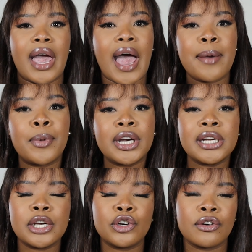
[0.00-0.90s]
I bought
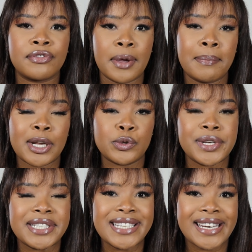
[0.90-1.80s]
it in November
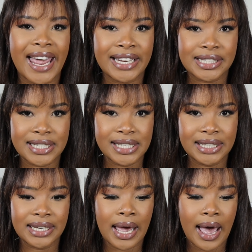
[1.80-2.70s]

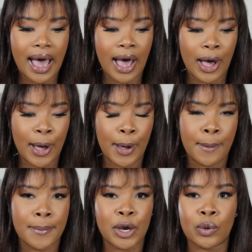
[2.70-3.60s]
2019.
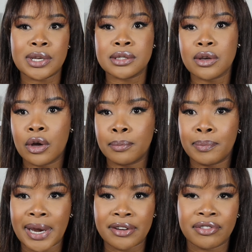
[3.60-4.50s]
It was on
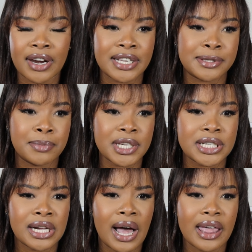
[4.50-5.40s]
Black Friday
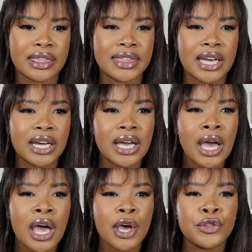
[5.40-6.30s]
special. I think
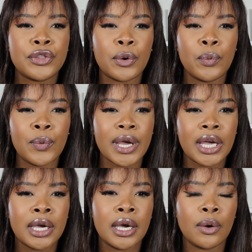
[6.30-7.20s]
the
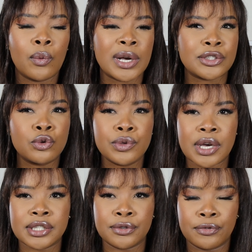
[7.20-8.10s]
wig was
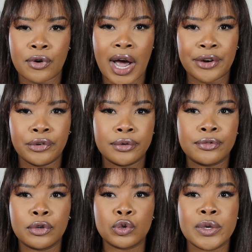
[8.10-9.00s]
2400
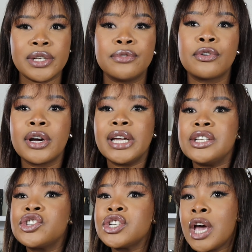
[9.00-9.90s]
for 24
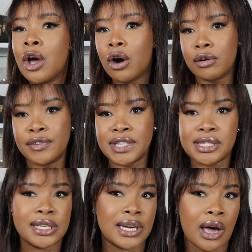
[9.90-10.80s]
inch.
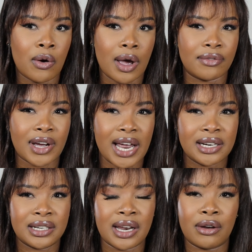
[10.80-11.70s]
Obviously now I've cut
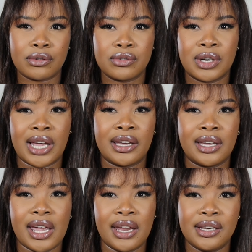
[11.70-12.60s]
it down to like
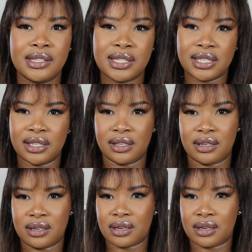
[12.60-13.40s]
18.